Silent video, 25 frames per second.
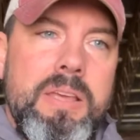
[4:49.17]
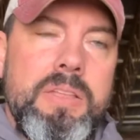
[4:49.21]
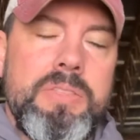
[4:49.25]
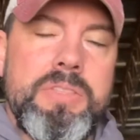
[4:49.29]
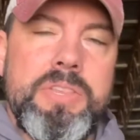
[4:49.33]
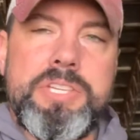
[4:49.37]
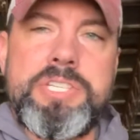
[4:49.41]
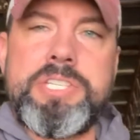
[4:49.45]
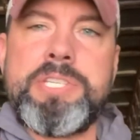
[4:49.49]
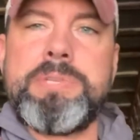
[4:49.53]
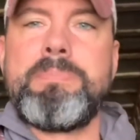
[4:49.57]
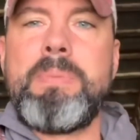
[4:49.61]

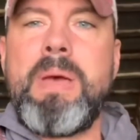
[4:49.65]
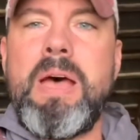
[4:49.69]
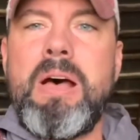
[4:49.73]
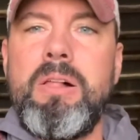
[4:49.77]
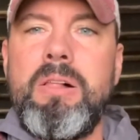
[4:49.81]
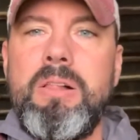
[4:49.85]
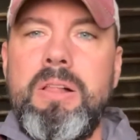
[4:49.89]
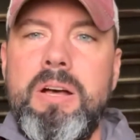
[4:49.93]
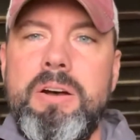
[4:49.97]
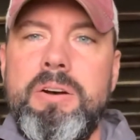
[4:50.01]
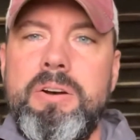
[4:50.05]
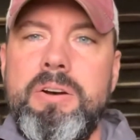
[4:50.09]
the
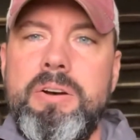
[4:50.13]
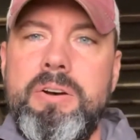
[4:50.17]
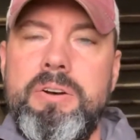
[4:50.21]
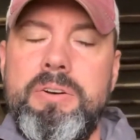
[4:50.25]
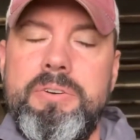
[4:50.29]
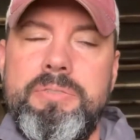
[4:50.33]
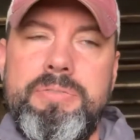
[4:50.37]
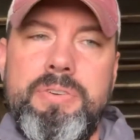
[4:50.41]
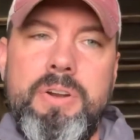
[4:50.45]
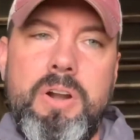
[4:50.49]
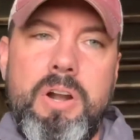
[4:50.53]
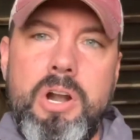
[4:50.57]
smell
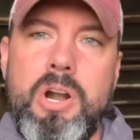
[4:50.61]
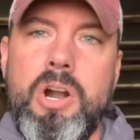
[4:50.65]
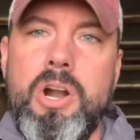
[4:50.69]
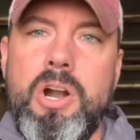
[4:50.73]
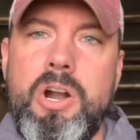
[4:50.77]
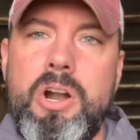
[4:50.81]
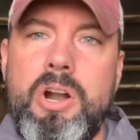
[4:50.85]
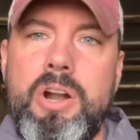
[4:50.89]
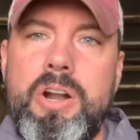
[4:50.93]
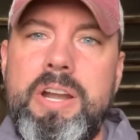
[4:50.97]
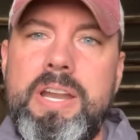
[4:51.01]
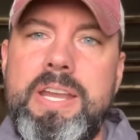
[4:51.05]
of
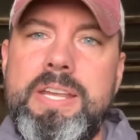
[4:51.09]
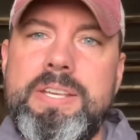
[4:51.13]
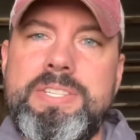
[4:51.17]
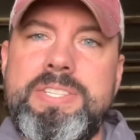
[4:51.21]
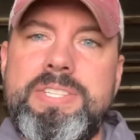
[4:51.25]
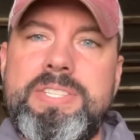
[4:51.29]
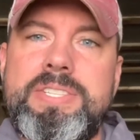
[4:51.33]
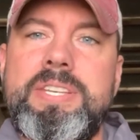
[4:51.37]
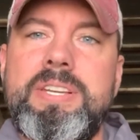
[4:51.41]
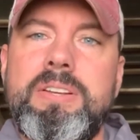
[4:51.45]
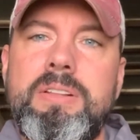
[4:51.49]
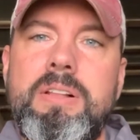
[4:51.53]
her is
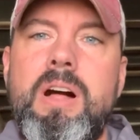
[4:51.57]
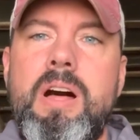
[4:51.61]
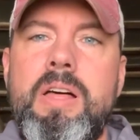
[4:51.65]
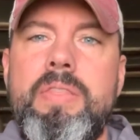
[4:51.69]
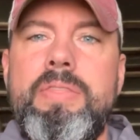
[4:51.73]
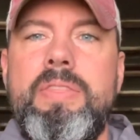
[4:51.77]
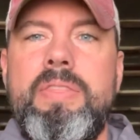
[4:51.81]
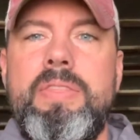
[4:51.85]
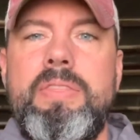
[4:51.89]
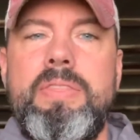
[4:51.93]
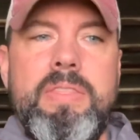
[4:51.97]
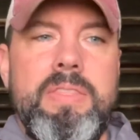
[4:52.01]
still
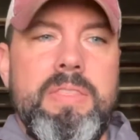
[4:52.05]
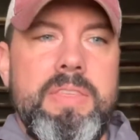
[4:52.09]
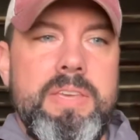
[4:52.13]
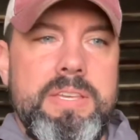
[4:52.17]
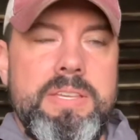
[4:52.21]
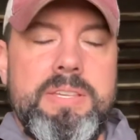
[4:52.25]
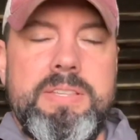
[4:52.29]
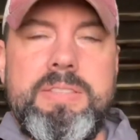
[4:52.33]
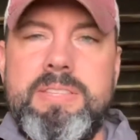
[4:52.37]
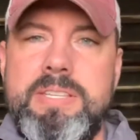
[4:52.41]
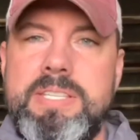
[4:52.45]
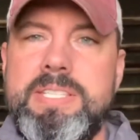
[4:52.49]
on
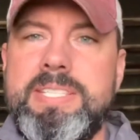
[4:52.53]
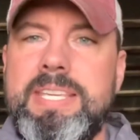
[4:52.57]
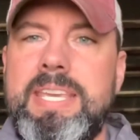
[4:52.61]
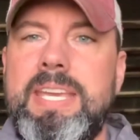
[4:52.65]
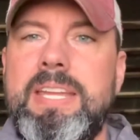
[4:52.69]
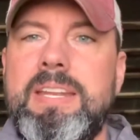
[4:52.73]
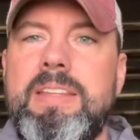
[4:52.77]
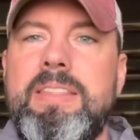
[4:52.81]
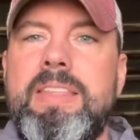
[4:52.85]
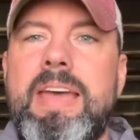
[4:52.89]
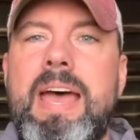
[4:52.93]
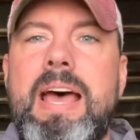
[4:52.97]
the
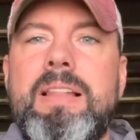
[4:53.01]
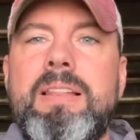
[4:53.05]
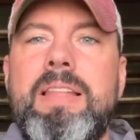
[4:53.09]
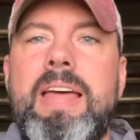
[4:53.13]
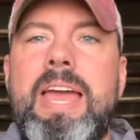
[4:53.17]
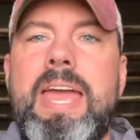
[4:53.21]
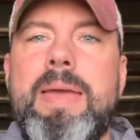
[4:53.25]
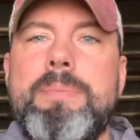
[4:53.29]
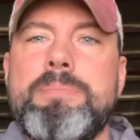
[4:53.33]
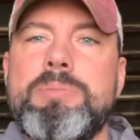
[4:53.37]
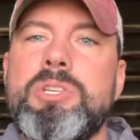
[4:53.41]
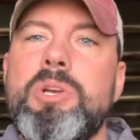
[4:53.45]
skin of that lamb,